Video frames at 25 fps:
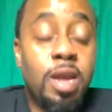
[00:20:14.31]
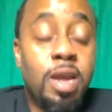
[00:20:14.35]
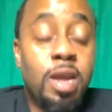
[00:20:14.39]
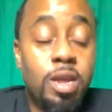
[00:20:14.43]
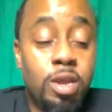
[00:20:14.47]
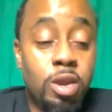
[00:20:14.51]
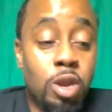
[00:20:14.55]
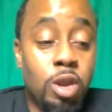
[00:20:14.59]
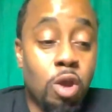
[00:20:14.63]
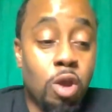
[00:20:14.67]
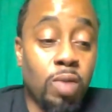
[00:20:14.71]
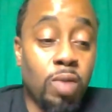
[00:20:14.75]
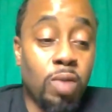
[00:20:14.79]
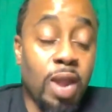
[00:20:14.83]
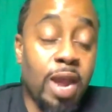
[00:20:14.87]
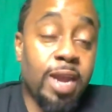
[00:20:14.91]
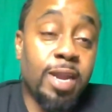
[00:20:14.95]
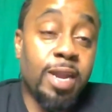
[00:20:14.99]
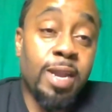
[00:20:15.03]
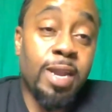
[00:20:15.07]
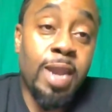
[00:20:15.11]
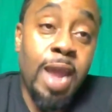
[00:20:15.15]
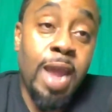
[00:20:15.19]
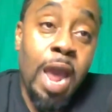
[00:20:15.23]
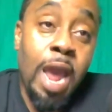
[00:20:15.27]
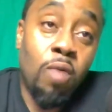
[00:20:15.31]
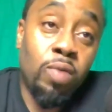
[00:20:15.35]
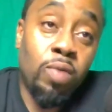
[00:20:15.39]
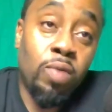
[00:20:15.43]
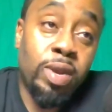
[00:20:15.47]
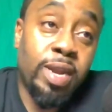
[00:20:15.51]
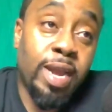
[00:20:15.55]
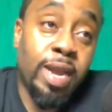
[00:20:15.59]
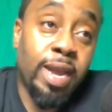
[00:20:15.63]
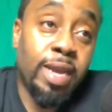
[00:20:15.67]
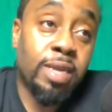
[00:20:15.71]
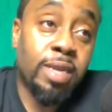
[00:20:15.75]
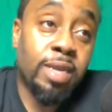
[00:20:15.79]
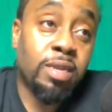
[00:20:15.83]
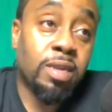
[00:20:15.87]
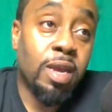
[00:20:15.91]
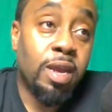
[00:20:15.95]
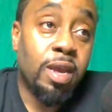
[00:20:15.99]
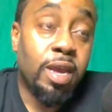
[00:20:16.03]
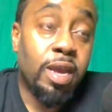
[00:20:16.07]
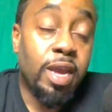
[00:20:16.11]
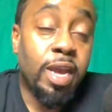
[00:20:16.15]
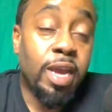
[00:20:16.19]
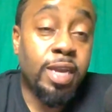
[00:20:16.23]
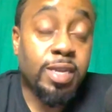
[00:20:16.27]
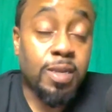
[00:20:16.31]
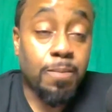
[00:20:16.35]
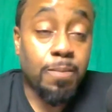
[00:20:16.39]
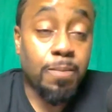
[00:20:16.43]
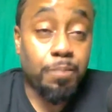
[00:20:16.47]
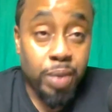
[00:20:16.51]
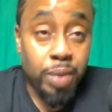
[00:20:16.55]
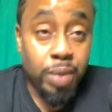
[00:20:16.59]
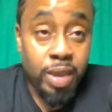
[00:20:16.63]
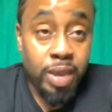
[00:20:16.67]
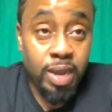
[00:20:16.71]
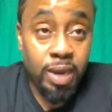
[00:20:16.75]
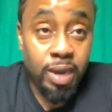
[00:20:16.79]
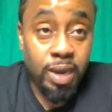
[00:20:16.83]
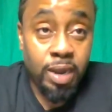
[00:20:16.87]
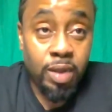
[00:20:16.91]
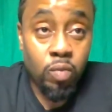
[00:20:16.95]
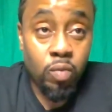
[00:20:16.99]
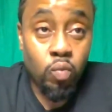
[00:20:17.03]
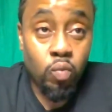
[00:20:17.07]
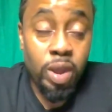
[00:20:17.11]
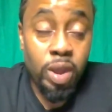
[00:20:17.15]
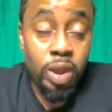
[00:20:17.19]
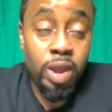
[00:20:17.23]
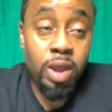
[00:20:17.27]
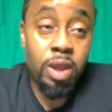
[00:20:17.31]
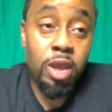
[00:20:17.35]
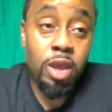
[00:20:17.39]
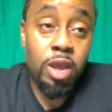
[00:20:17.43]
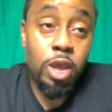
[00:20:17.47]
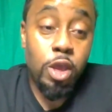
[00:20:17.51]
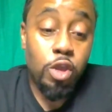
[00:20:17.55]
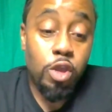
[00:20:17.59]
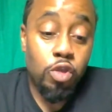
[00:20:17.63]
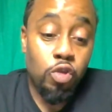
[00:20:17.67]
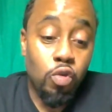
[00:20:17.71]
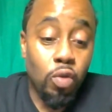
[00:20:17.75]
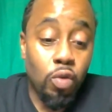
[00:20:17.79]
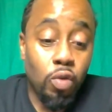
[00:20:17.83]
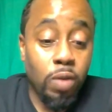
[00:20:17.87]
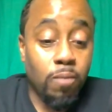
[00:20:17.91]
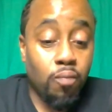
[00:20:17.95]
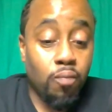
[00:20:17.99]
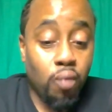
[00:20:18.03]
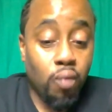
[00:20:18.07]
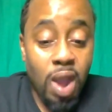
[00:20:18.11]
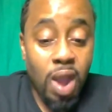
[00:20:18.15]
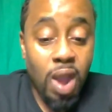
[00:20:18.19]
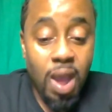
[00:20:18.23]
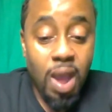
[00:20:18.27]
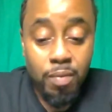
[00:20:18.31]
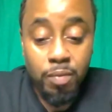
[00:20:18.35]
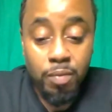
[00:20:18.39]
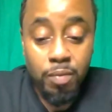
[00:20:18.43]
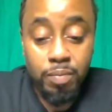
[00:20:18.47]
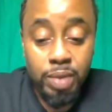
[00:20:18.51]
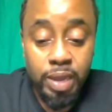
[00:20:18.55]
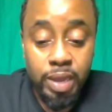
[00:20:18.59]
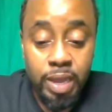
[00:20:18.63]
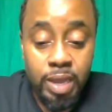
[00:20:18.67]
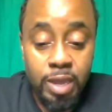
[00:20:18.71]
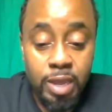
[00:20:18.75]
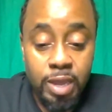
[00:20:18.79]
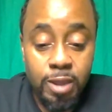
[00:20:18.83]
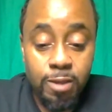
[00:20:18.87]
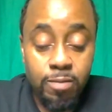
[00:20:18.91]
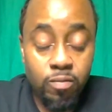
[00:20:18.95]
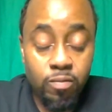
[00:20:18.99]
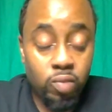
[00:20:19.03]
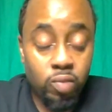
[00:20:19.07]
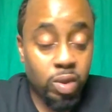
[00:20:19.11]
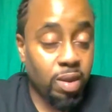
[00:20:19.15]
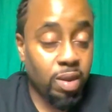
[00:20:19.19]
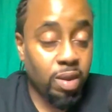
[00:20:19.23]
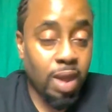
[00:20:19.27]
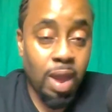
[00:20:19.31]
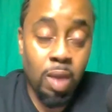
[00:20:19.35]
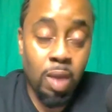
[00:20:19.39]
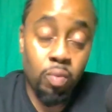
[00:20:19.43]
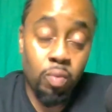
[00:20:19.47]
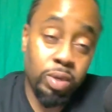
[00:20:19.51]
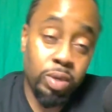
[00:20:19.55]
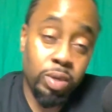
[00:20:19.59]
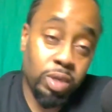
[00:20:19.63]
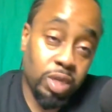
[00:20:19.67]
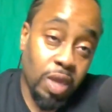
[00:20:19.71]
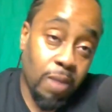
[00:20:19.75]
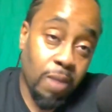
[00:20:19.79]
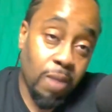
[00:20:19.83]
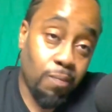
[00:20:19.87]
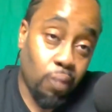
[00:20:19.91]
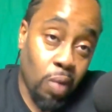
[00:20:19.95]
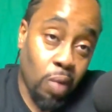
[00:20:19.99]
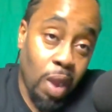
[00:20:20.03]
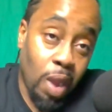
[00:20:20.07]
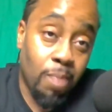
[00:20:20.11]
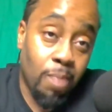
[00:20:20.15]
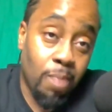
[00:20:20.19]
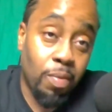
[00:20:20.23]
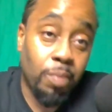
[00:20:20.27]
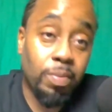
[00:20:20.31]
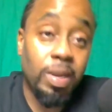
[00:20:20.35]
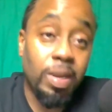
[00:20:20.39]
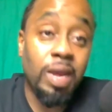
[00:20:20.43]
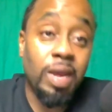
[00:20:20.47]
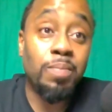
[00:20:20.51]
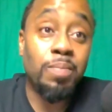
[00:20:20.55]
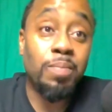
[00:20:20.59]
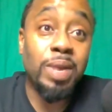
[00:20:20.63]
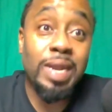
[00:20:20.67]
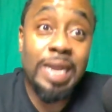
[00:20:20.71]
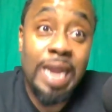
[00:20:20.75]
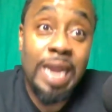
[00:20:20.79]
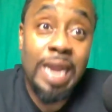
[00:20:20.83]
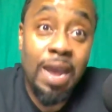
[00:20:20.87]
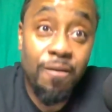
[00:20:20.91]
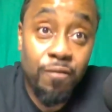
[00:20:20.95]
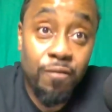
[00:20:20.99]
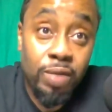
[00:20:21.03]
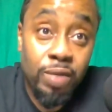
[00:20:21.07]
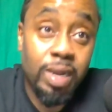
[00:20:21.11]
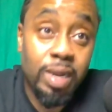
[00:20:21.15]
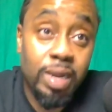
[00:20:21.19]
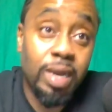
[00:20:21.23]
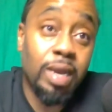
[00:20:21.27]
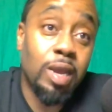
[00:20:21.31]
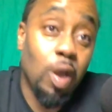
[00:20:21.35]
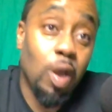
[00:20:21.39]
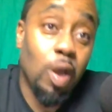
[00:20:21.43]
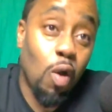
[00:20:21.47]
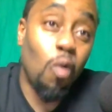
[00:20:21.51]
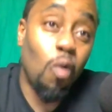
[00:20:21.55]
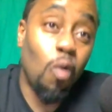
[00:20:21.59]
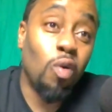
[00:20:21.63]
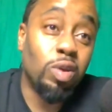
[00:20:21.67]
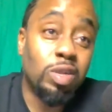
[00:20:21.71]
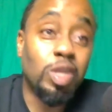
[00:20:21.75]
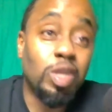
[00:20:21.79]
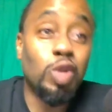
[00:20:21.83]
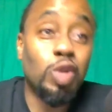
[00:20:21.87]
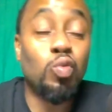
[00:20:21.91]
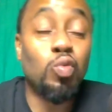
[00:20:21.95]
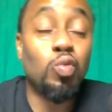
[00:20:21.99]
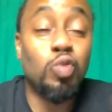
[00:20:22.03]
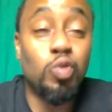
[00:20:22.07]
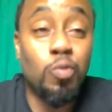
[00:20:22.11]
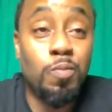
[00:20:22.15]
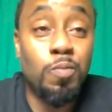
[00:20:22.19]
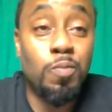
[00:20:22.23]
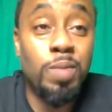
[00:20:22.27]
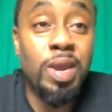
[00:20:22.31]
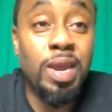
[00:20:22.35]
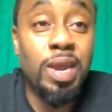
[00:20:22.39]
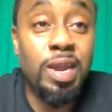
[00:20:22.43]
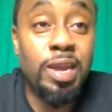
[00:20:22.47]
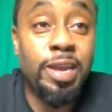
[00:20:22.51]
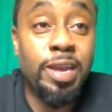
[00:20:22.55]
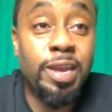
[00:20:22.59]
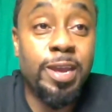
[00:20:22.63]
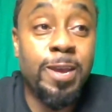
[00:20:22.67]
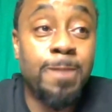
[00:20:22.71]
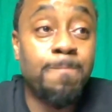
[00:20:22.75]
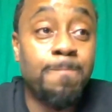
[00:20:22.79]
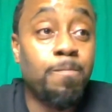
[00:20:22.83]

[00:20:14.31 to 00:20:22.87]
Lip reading: Like nowadays, it's appealing where you can probably, well, I wouldn't say probably, but definitely go on social media